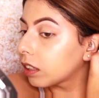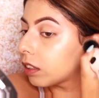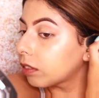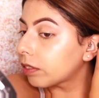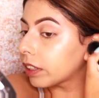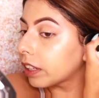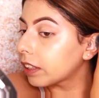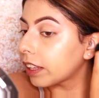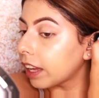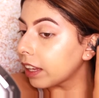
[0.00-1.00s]
Don't forget
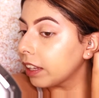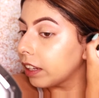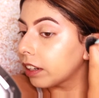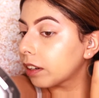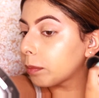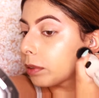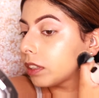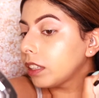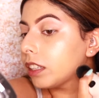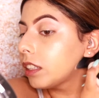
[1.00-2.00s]
that ear,
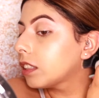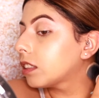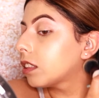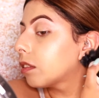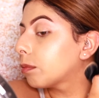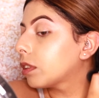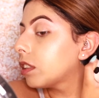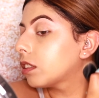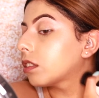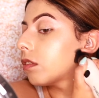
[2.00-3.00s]
please.
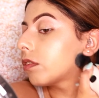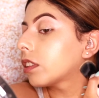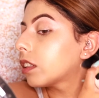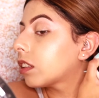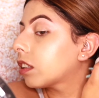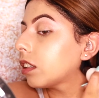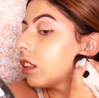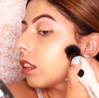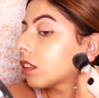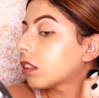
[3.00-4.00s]
Please don't forget the
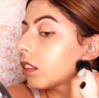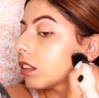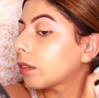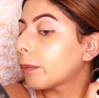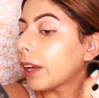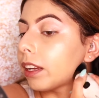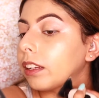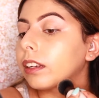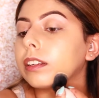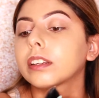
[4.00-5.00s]
ear, the back of
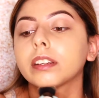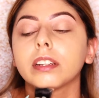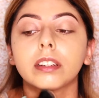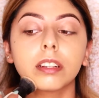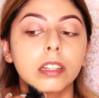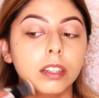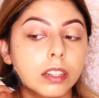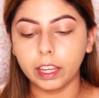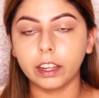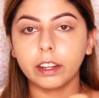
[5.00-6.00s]
your ear. The
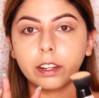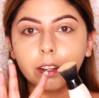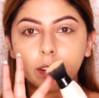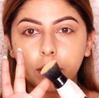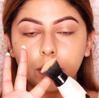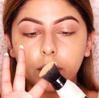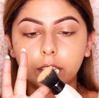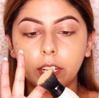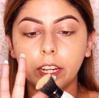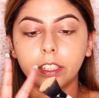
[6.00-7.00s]

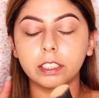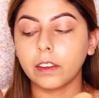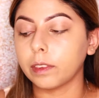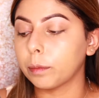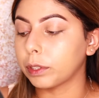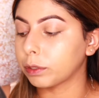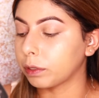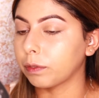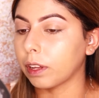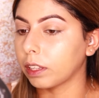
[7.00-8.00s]
hairs off the brush were
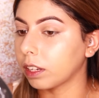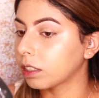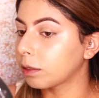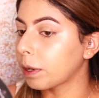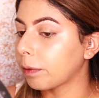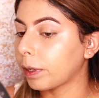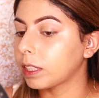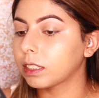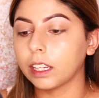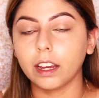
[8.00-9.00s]
falling onto my
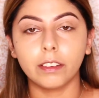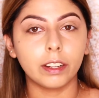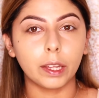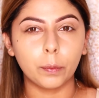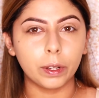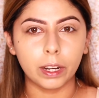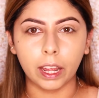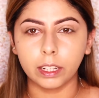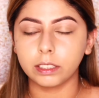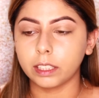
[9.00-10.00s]
face. I counted like what,
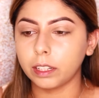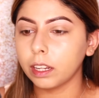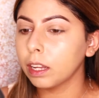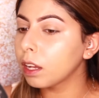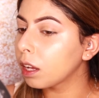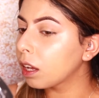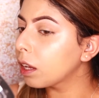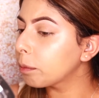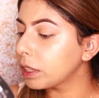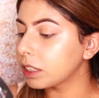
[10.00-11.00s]
9, 10
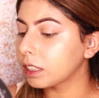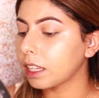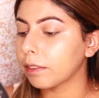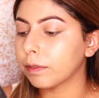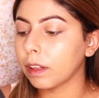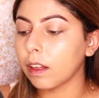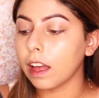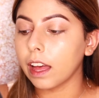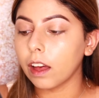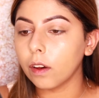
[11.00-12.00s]
pieces that fell
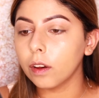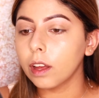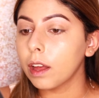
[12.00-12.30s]
out.